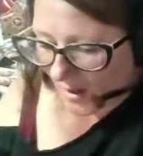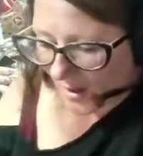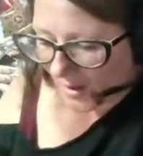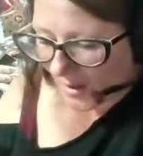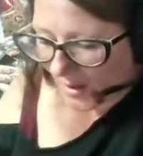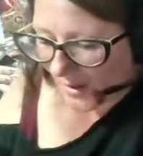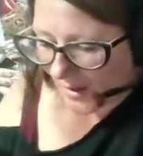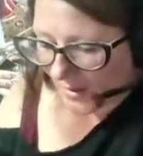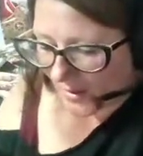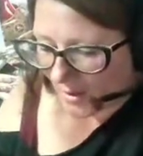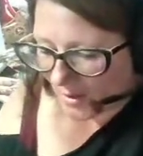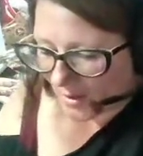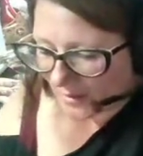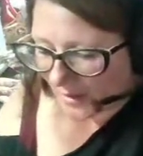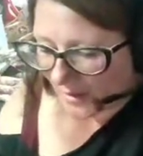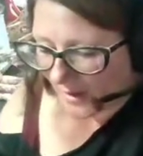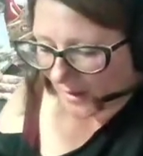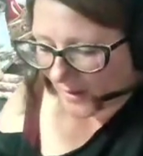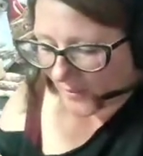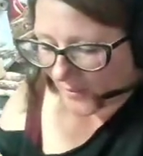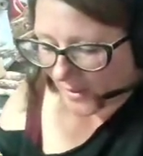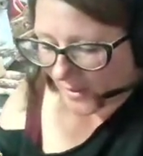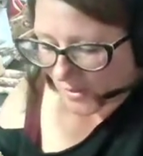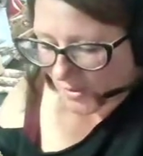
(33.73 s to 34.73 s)
I know a lot
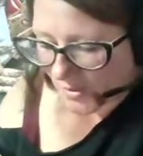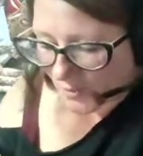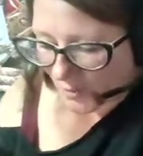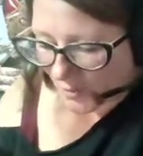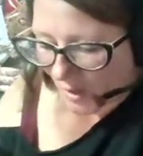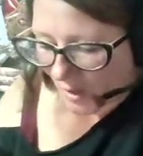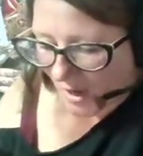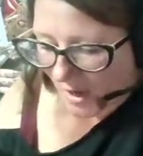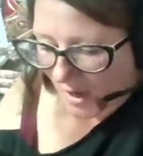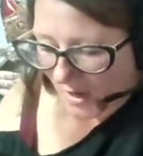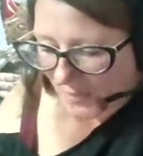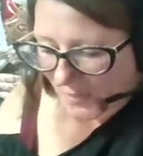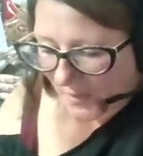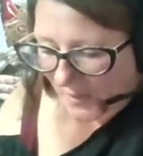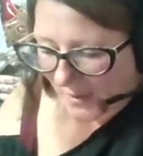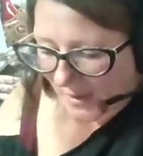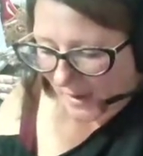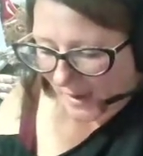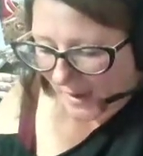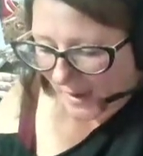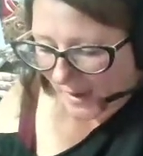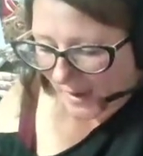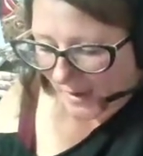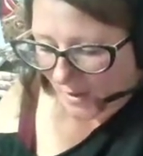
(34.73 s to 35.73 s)
of it is rock, but
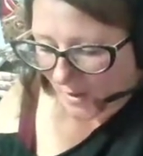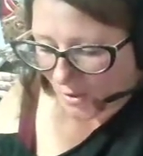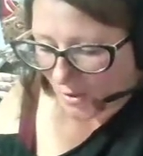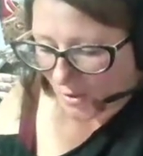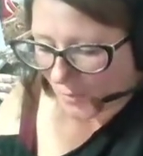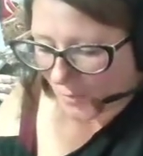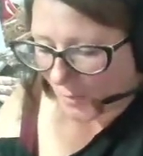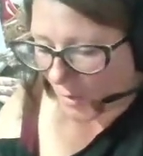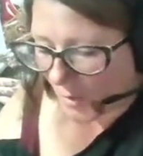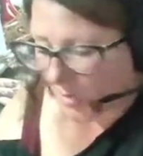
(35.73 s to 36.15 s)
hey, you can post